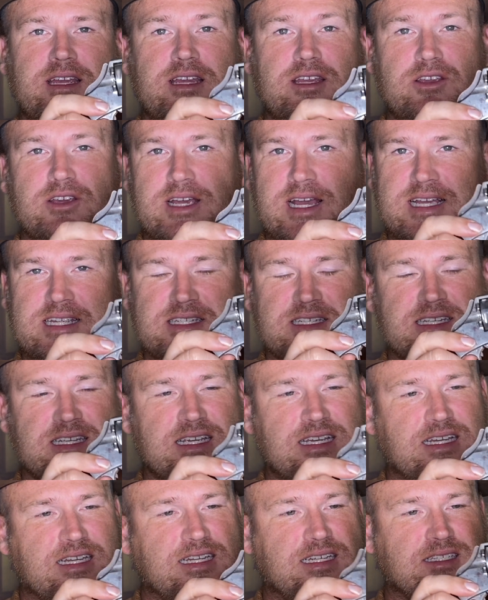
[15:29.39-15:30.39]
and you guys
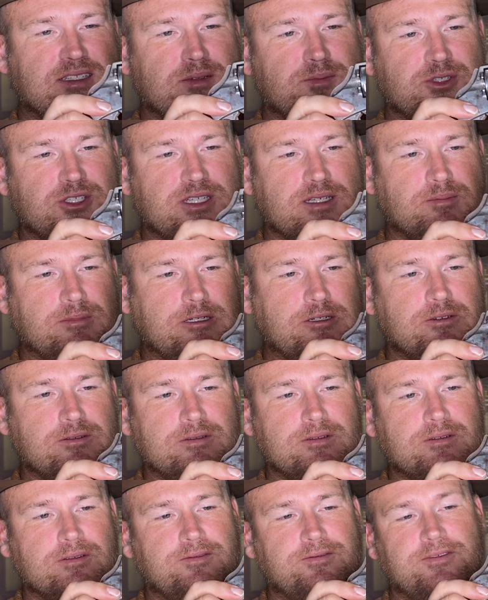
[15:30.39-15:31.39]
see it, it's almost like my own
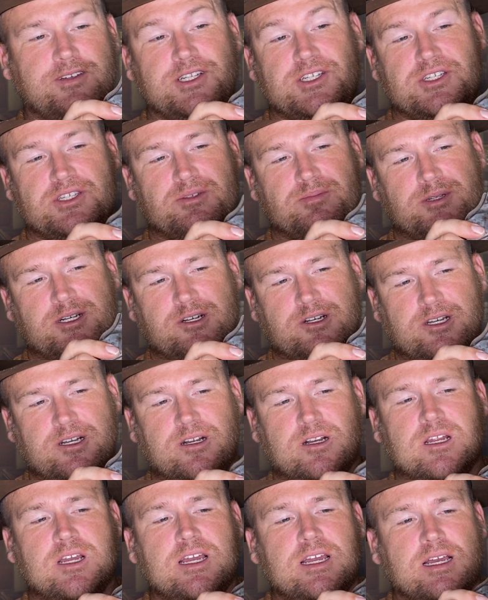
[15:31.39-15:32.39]
little fidget spinner
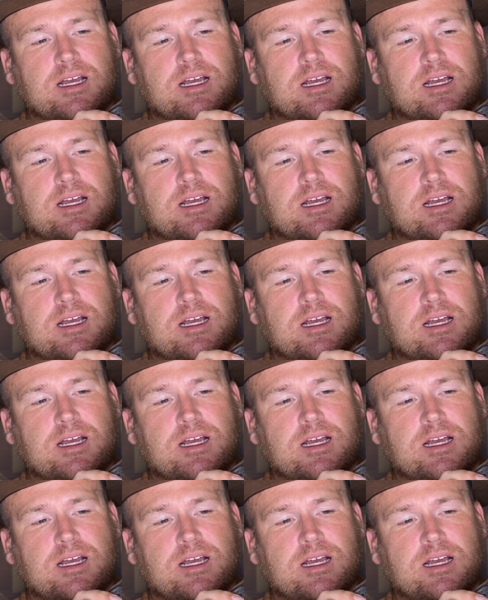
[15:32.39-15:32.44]
here.